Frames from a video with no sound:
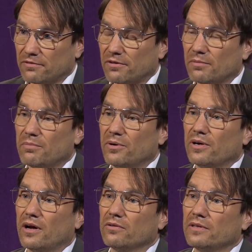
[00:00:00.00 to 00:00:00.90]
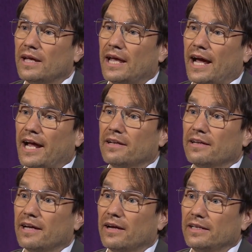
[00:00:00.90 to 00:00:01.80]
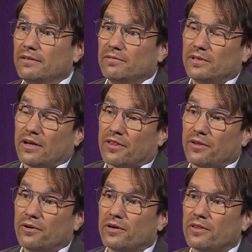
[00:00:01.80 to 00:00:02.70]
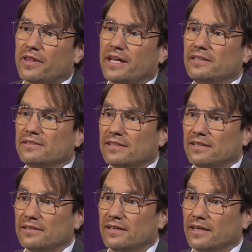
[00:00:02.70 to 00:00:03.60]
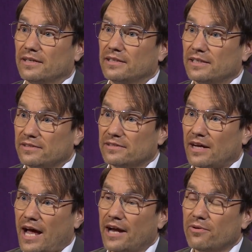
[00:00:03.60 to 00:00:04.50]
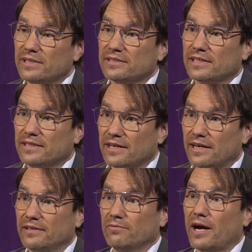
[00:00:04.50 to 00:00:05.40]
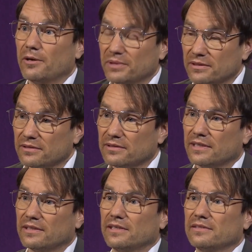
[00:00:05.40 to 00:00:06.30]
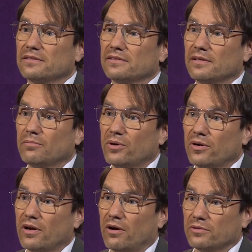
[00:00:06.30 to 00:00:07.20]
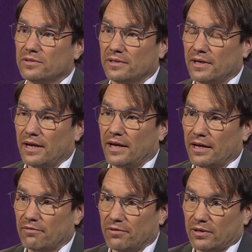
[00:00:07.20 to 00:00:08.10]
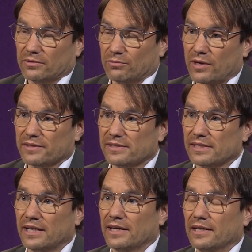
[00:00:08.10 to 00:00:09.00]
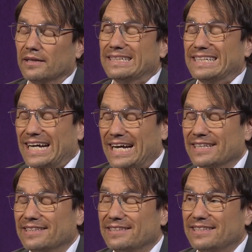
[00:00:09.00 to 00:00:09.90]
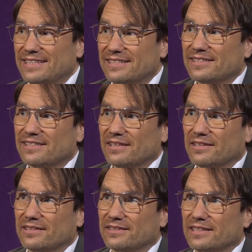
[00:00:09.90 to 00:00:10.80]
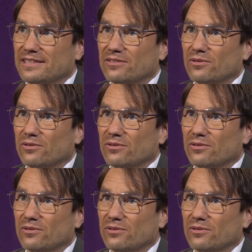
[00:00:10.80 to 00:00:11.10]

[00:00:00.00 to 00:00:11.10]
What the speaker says: from a burnout. And even a third thinks that there is a high risk in their environment, that there is a burnout for once. And this is